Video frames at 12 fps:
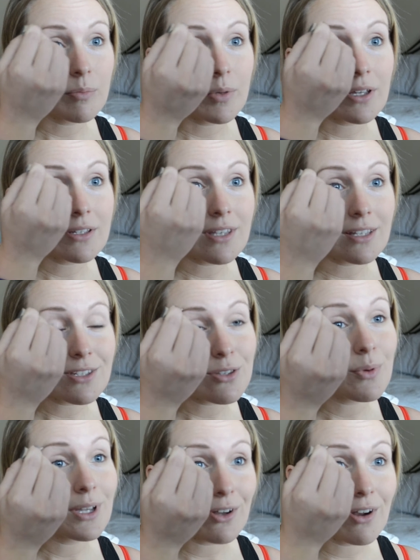because that's the
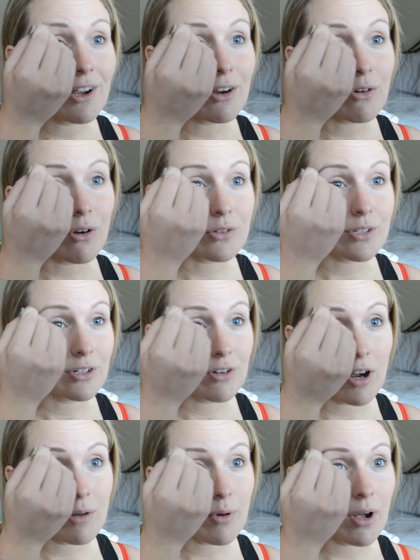way your hair grows on your
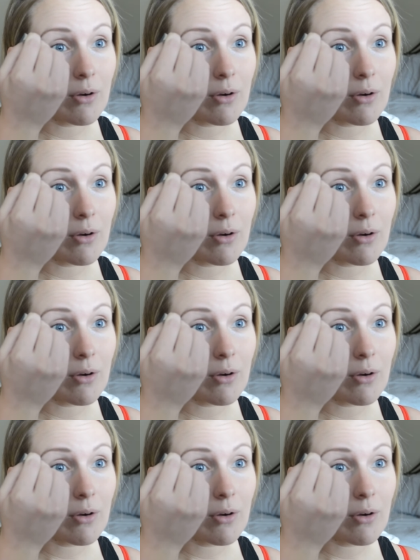eyebrow.